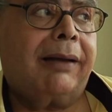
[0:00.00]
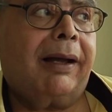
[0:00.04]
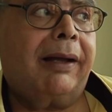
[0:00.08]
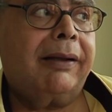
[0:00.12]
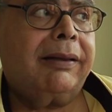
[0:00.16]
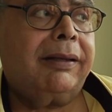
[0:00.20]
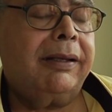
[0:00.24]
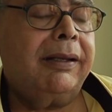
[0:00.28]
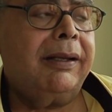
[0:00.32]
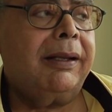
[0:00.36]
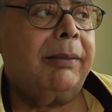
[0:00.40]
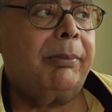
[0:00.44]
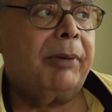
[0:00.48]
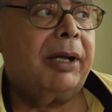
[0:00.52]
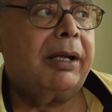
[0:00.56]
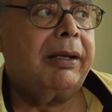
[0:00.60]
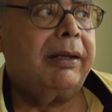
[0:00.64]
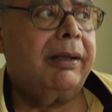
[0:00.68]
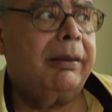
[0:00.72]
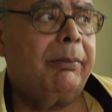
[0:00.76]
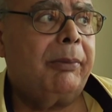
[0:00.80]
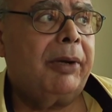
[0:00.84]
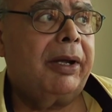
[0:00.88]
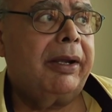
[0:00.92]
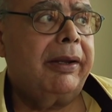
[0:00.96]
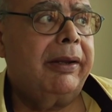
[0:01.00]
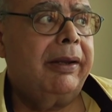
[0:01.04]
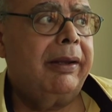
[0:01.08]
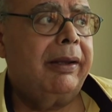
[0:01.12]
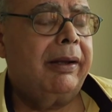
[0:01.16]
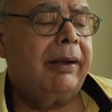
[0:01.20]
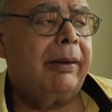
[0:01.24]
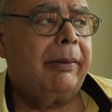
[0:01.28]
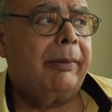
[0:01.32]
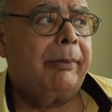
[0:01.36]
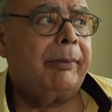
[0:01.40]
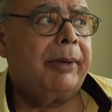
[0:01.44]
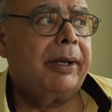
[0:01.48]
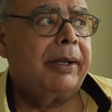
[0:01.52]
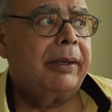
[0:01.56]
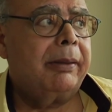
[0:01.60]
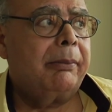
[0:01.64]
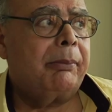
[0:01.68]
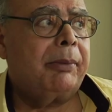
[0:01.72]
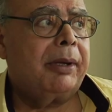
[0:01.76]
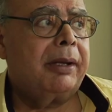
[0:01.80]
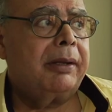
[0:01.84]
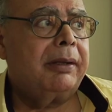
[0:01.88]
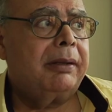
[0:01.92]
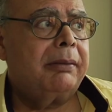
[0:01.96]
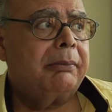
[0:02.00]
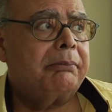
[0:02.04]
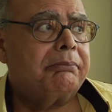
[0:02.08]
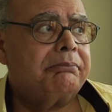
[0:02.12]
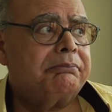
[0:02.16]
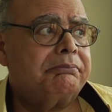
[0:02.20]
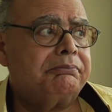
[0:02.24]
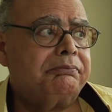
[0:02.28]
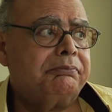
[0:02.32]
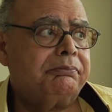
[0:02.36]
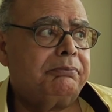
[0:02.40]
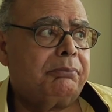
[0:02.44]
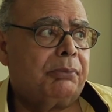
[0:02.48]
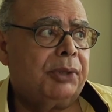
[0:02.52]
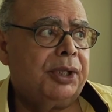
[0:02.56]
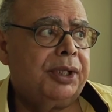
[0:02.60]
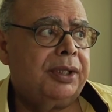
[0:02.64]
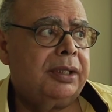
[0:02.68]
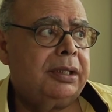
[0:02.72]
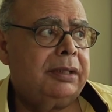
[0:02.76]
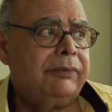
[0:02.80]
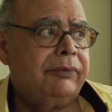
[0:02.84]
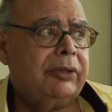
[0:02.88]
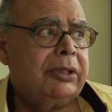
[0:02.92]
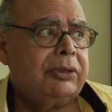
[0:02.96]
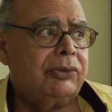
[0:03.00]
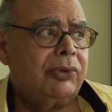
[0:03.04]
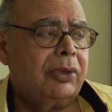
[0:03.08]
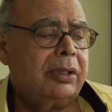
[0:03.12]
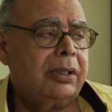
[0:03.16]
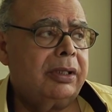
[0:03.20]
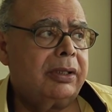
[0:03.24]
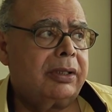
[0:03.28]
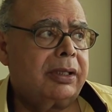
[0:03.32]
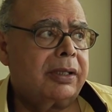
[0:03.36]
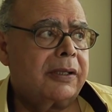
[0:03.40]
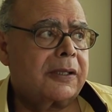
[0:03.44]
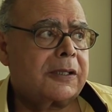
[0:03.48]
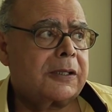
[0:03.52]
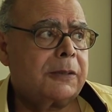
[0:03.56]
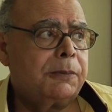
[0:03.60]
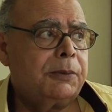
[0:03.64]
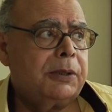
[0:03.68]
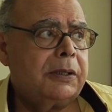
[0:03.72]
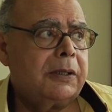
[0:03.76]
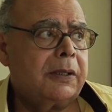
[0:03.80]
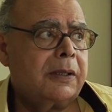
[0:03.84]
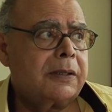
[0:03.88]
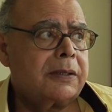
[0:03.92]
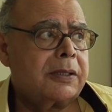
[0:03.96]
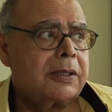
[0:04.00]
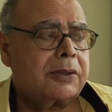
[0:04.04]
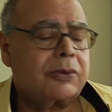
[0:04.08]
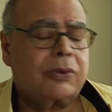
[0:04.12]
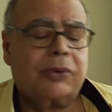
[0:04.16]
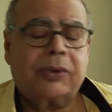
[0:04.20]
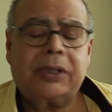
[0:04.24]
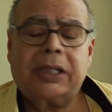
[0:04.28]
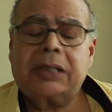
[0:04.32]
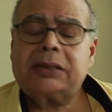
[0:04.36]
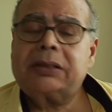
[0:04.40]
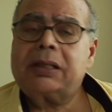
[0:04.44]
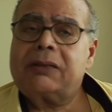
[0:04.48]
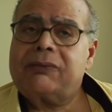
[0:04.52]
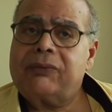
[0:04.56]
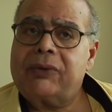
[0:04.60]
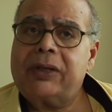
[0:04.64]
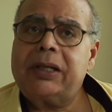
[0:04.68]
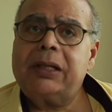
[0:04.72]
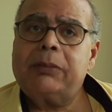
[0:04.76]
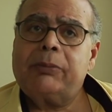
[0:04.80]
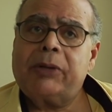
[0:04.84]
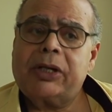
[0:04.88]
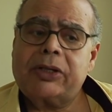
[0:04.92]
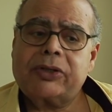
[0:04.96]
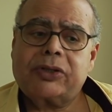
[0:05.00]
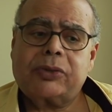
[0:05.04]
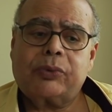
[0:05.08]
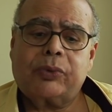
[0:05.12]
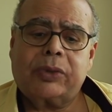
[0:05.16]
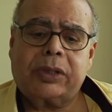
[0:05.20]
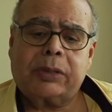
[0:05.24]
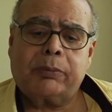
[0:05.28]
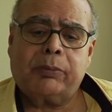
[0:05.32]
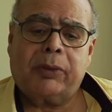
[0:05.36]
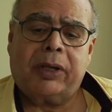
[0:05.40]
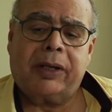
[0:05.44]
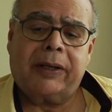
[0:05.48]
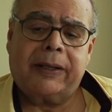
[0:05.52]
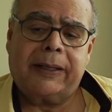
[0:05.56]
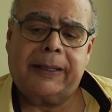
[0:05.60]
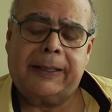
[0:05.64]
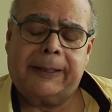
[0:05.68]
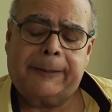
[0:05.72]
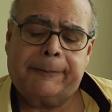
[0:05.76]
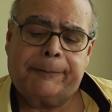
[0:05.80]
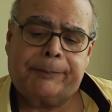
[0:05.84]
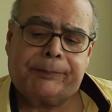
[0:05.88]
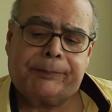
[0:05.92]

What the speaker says: I think my individual experience is connected very much with my